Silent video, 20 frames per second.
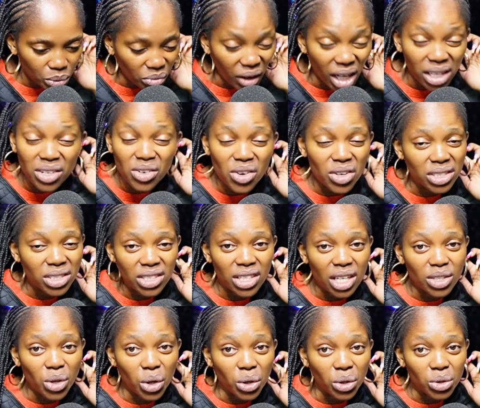you know,
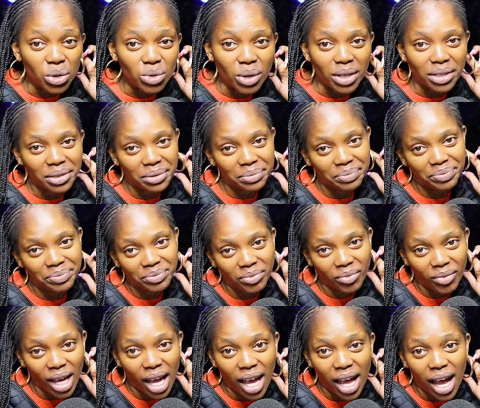teachers all those ones.
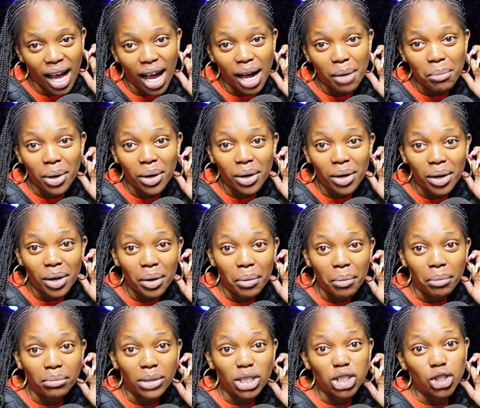Yeah. About
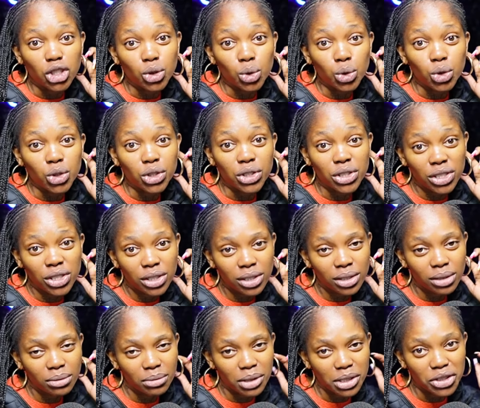Massachusetts.
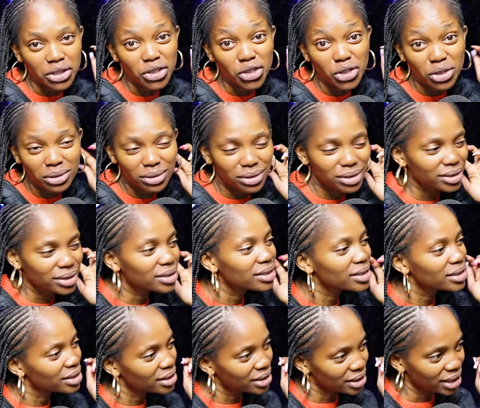Yeah,
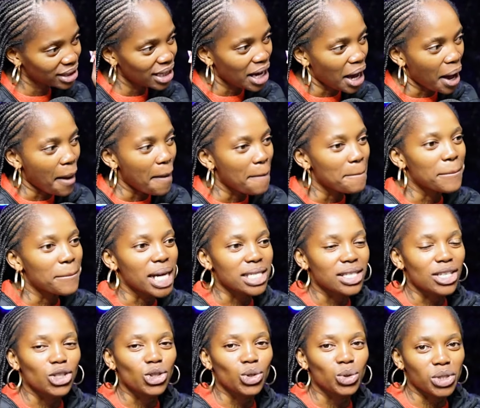Mas- I don't know how to
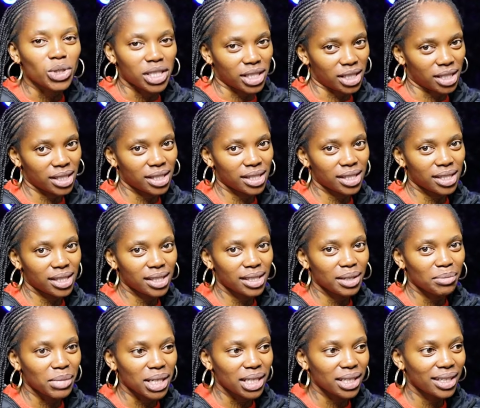Massachusetts. say
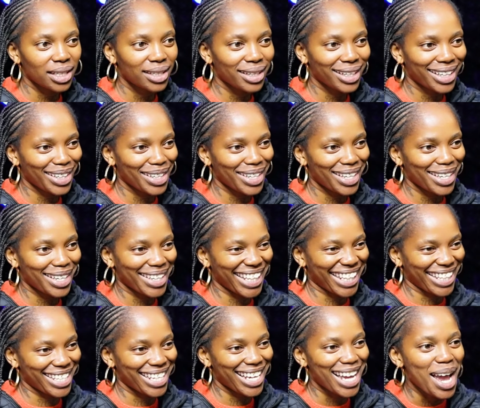Massachusetts. I
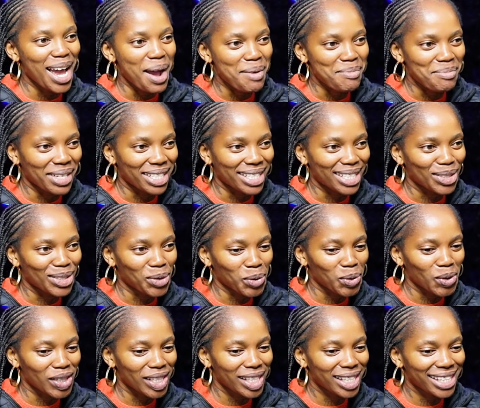already got to say
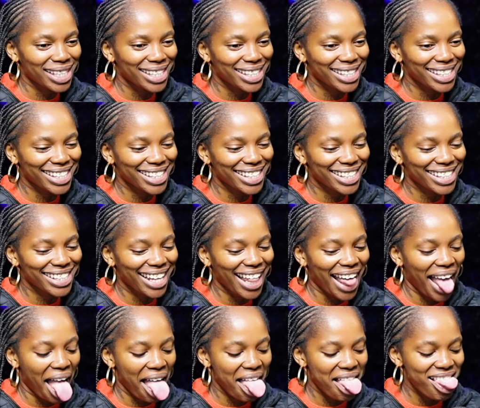it. Yes,
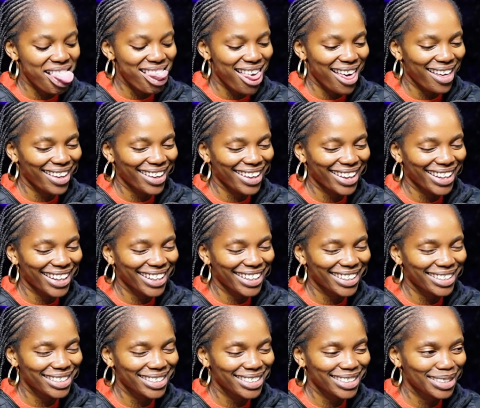it's in um,
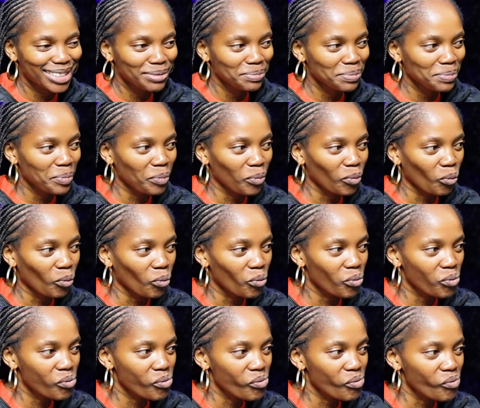Massachusetts
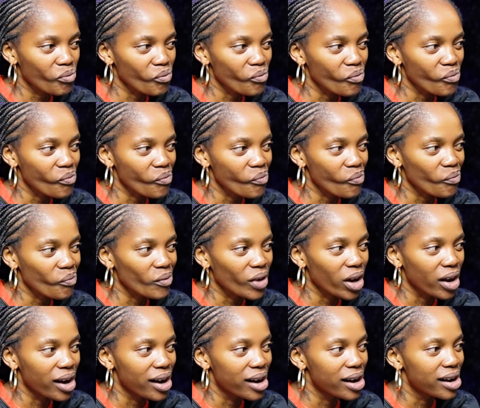is a what?
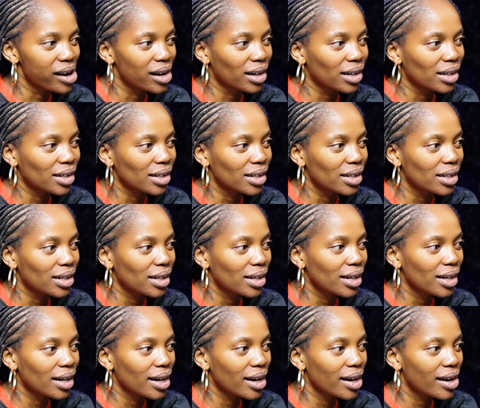
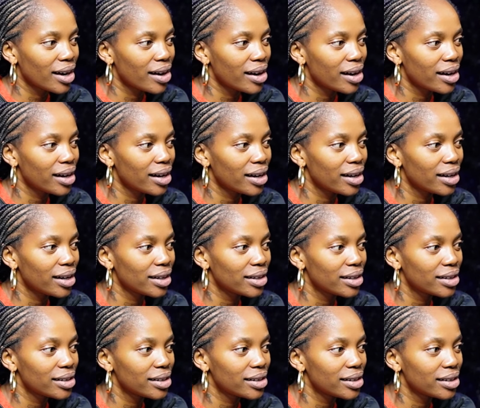Is it
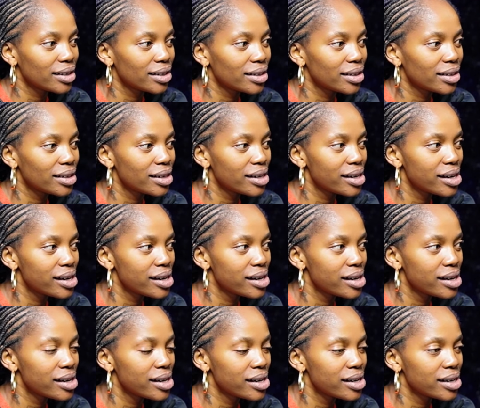Maryland? I don't
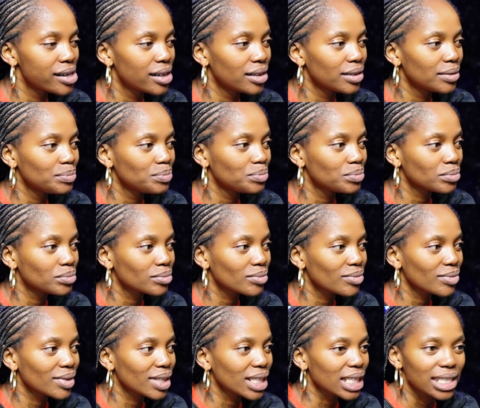know. Or close to
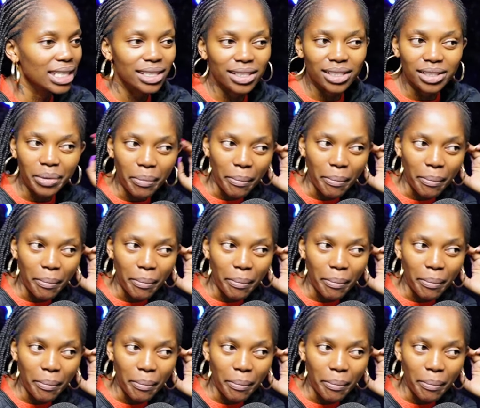Maryland. It's